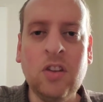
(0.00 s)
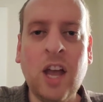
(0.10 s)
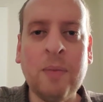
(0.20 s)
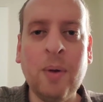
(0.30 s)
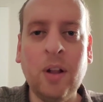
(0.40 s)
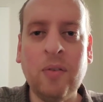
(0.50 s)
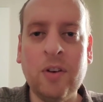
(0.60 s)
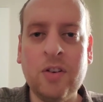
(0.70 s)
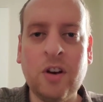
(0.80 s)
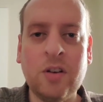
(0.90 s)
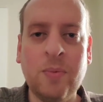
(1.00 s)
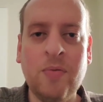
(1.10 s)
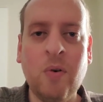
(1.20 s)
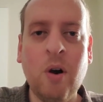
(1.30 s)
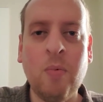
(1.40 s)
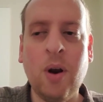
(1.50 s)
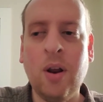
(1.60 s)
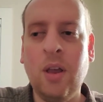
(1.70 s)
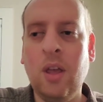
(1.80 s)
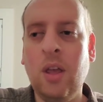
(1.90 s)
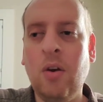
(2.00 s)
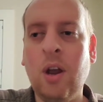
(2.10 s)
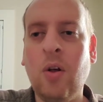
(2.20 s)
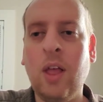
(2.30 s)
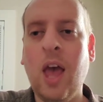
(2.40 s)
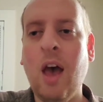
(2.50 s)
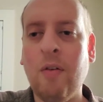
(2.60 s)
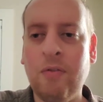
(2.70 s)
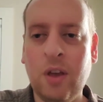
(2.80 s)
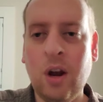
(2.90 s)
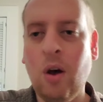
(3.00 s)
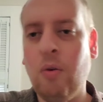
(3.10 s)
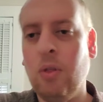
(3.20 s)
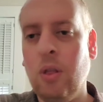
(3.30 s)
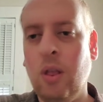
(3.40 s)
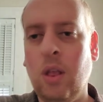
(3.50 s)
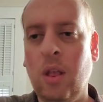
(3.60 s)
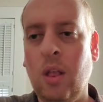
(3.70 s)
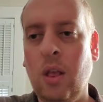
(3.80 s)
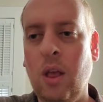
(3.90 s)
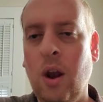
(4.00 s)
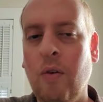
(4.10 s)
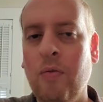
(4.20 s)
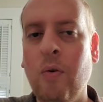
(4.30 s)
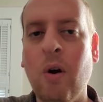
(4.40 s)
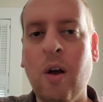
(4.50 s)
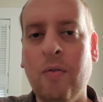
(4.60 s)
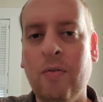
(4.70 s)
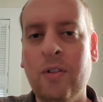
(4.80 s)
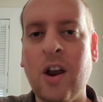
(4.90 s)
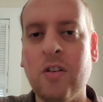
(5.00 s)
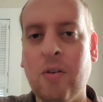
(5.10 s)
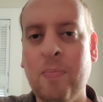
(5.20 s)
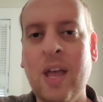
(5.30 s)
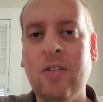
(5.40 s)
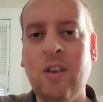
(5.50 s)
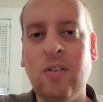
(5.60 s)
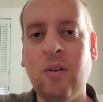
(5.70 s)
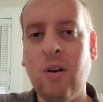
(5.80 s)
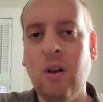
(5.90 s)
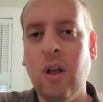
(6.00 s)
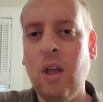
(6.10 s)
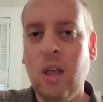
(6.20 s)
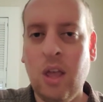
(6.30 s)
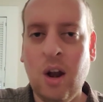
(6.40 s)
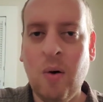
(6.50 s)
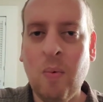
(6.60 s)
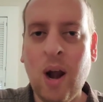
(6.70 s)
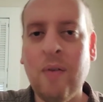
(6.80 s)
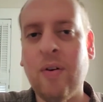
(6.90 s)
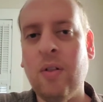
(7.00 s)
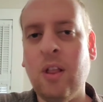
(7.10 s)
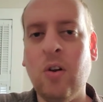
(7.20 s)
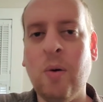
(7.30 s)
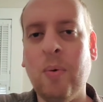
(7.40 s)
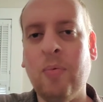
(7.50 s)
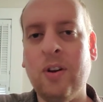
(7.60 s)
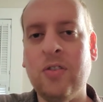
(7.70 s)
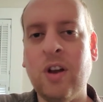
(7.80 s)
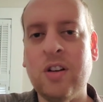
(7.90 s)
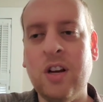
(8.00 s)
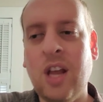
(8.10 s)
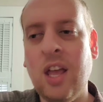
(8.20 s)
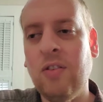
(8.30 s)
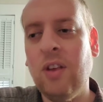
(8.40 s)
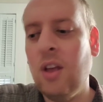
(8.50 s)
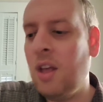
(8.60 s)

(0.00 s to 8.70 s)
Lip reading: deck building restriction before, where you can only have 4 of Daring Trapezist, or whatever the normal restriction is.